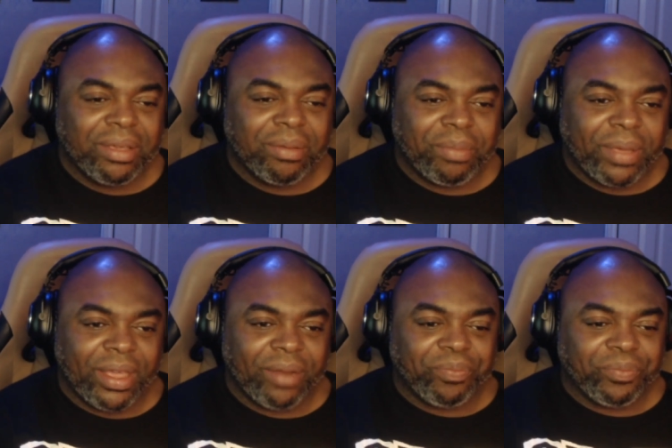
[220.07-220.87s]

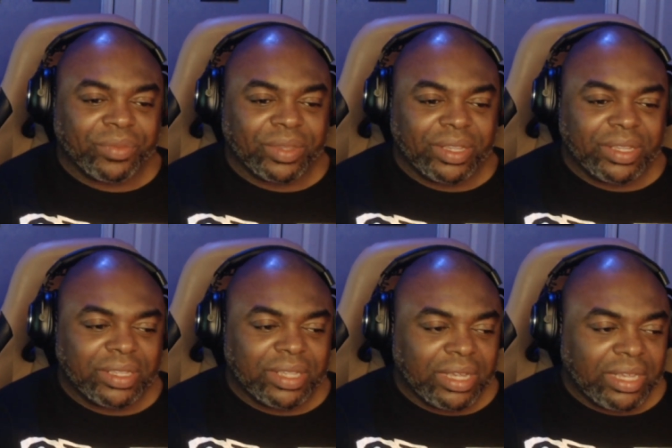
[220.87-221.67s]
but
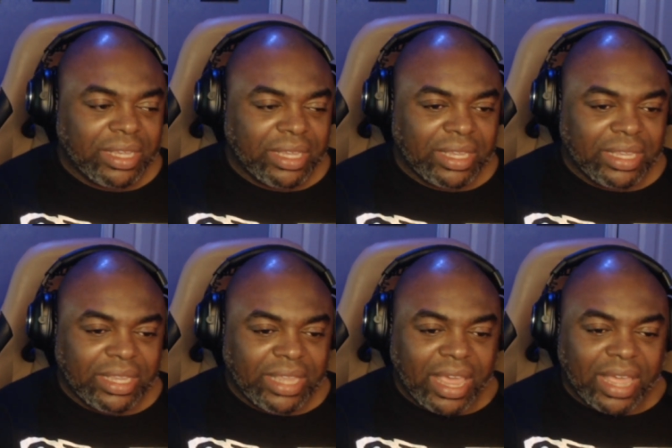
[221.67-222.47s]

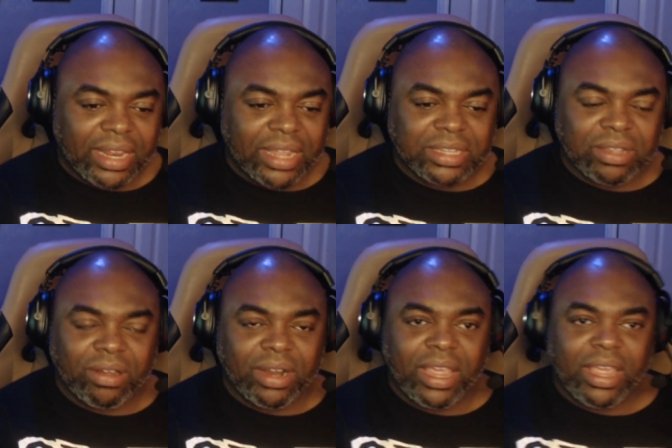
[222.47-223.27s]
yeah, let's go
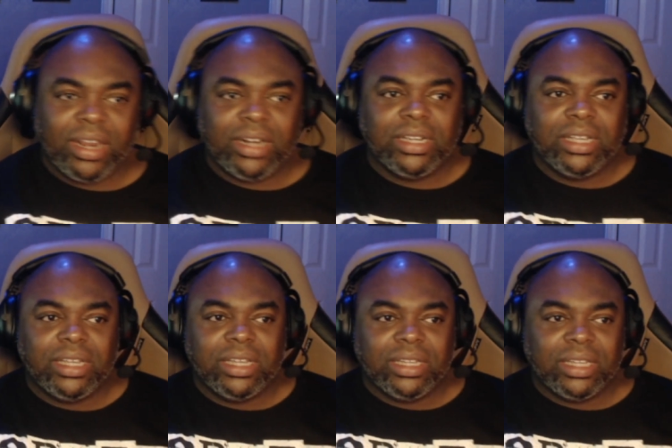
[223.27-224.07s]
on ahead and
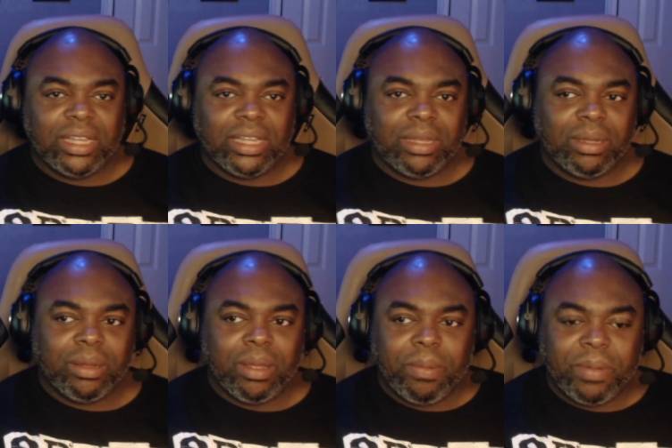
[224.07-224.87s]
uh,
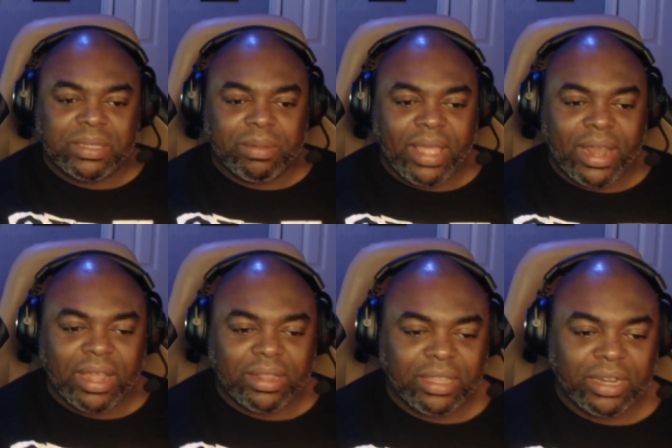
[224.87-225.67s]
put some of that
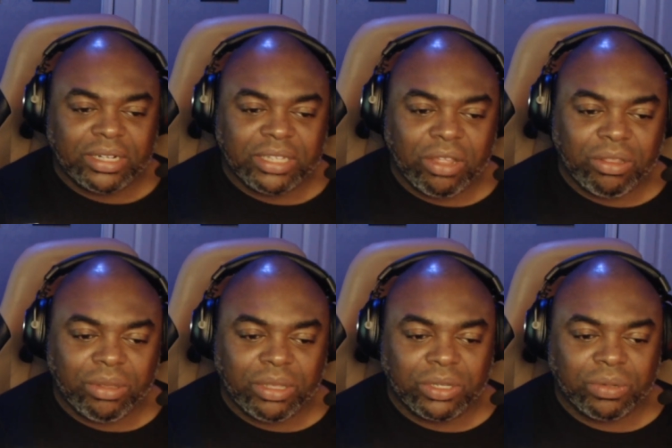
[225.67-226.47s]
out there. Just go through
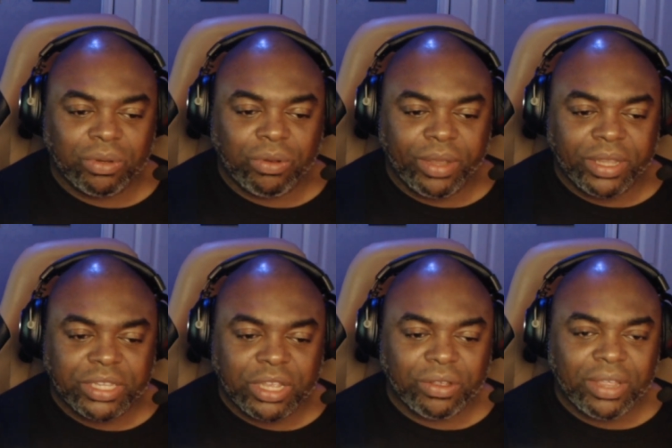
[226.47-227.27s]
this real quick.
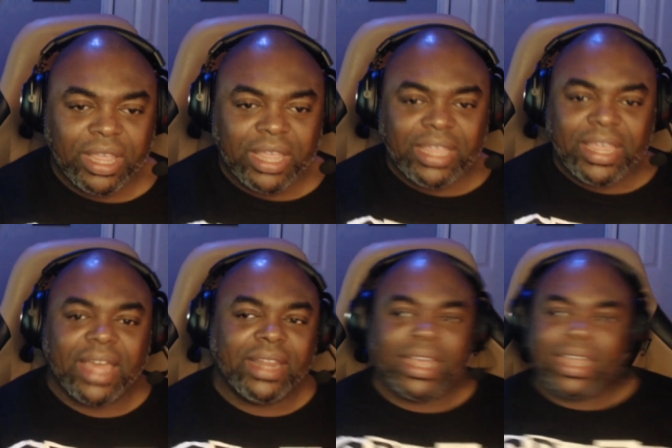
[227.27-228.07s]
So, yeah,
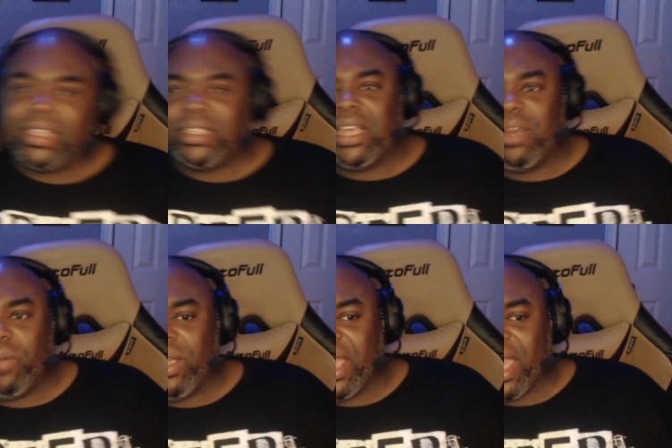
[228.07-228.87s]
like I said,
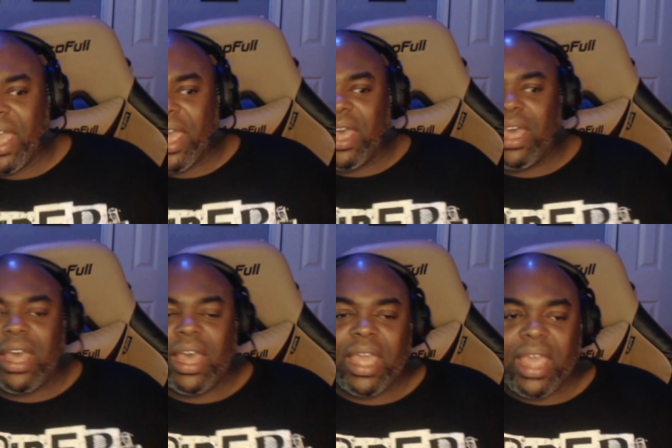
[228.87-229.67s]
we had
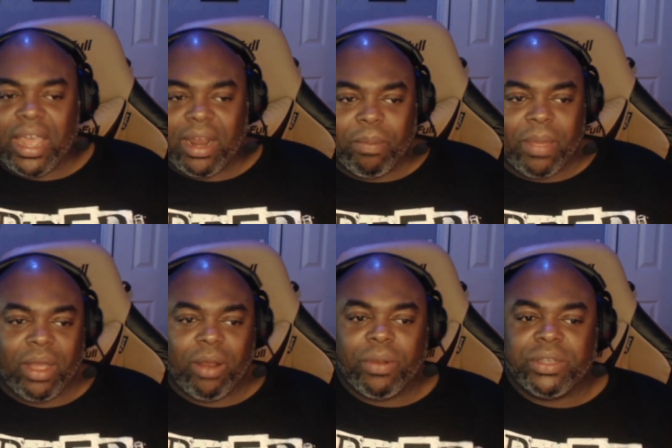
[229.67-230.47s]
I had a
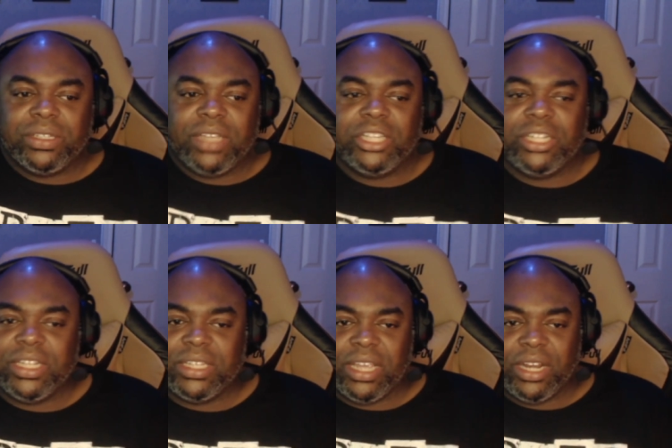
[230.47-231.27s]
panel presentation in
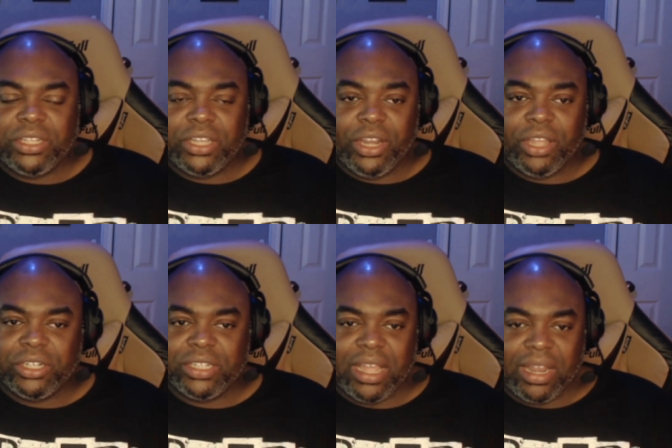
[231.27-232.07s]
San Antonio
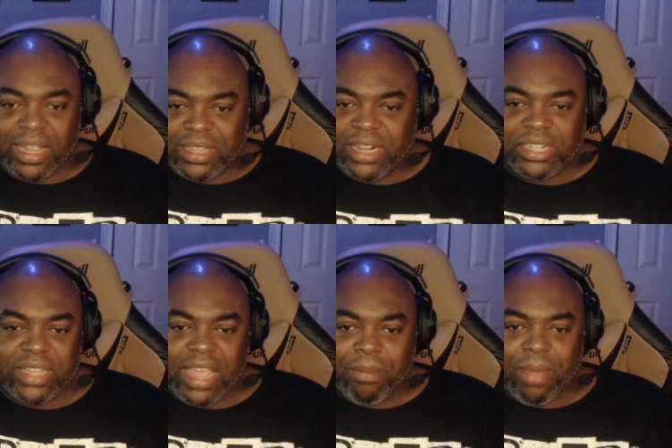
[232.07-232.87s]
just now. Like I said, I just
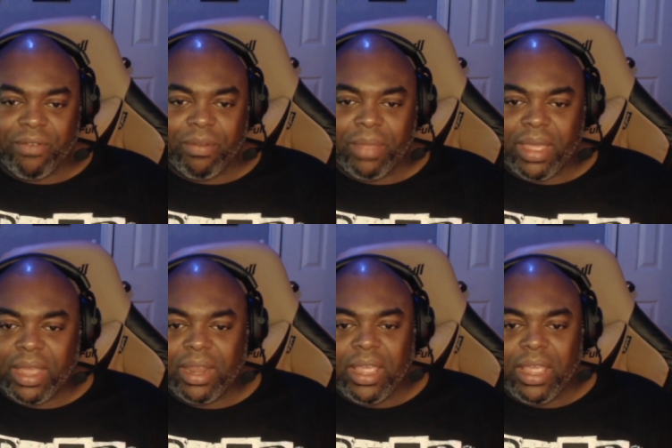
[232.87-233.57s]
came back from that,